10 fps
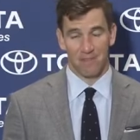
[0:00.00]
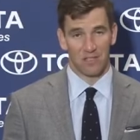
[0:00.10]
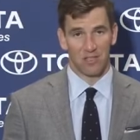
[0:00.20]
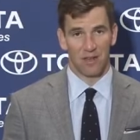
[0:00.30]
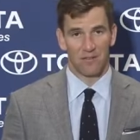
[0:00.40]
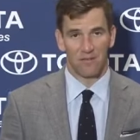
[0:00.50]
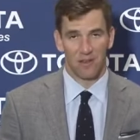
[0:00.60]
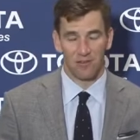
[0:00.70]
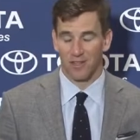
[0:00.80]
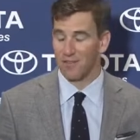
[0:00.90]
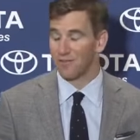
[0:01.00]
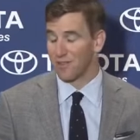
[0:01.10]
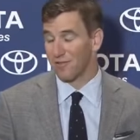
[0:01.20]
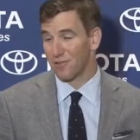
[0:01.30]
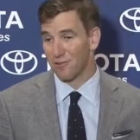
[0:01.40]
That's tough. You know,
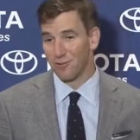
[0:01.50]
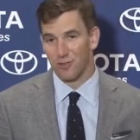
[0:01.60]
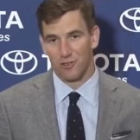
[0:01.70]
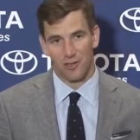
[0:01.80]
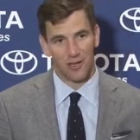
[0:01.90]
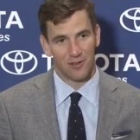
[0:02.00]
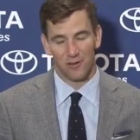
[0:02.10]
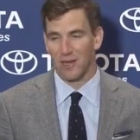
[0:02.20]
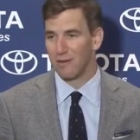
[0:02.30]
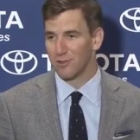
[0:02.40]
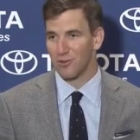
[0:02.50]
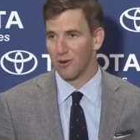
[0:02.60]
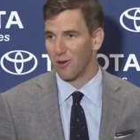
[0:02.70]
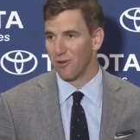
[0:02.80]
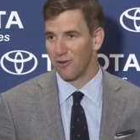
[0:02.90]
tough to lose two games in a
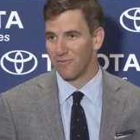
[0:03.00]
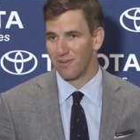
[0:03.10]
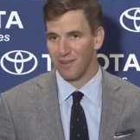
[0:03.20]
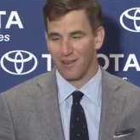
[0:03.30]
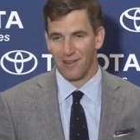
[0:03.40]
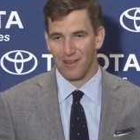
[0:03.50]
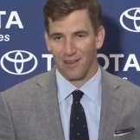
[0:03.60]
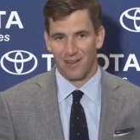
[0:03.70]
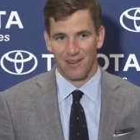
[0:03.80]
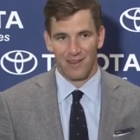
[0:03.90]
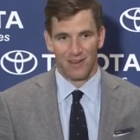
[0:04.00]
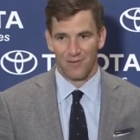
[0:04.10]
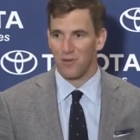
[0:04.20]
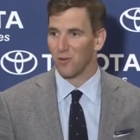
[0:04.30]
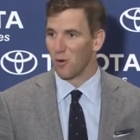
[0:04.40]
row
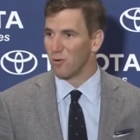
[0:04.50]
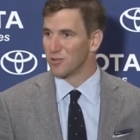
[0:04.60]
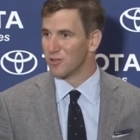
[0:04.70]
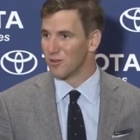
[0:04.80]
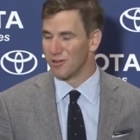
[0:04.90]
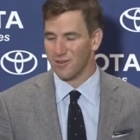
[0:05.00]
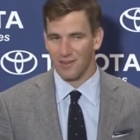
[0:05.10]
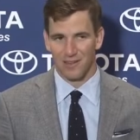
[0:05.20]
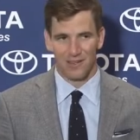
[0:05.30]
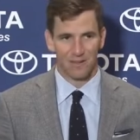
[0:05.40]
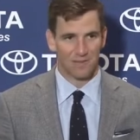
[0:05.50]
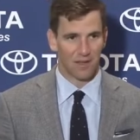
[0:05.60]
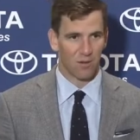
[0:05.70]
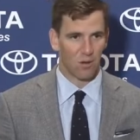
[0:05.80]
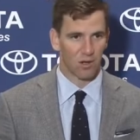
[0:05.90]
on field goals, on
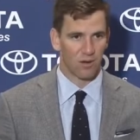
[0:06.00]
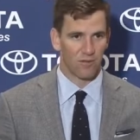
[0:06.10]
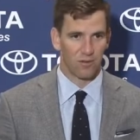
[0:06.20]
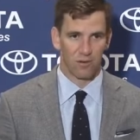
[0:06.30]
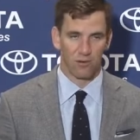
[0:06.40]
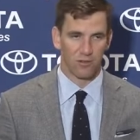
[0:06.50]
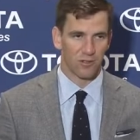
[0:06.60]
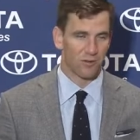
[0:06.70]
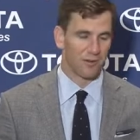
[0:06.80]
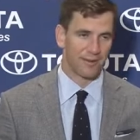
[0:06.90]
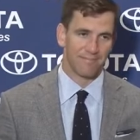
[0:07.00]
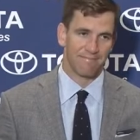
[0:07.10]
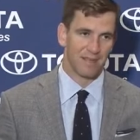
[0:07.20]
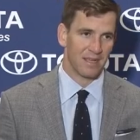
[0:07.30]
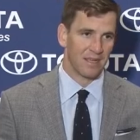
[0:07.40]
you know, walk-off field goals. So,
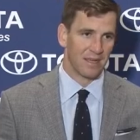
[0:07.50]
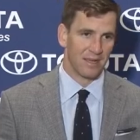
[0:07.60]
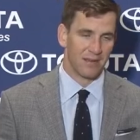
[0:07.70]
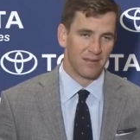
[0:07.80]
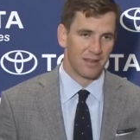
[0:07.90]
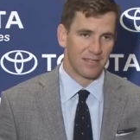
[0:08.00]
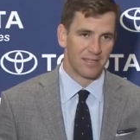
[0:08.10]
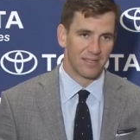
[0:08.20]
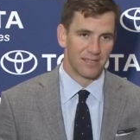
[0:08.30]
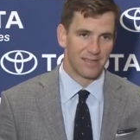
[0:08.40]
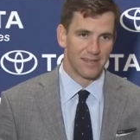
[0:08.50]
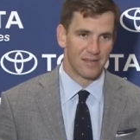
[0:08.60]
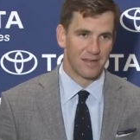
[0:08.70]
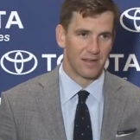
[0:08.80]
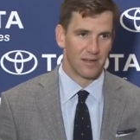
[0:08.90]
you know, that's you
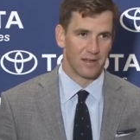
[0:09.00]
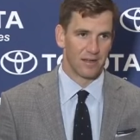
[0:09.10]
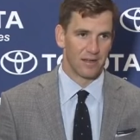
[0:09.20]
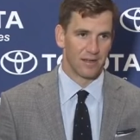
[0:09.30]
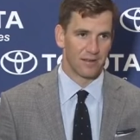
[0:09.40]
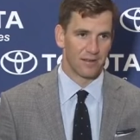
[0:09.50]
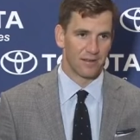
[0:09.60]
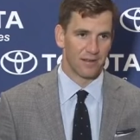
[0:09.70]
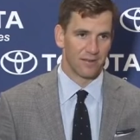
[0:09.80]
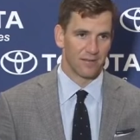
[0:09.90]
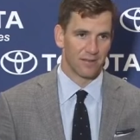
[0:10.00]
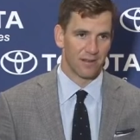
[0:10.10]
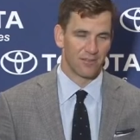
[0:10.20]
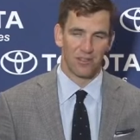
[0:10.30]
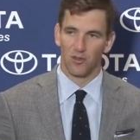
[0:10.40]
know,
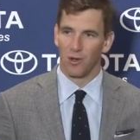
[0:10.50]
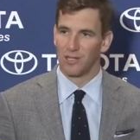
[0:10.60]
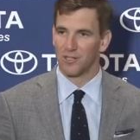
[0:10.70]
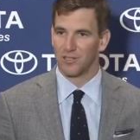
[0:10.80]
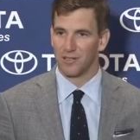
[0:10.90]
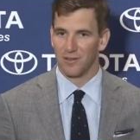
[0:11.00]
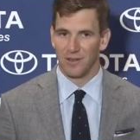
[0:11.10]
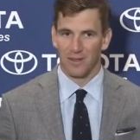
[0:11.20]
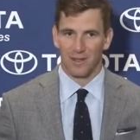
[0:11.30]
tough situation to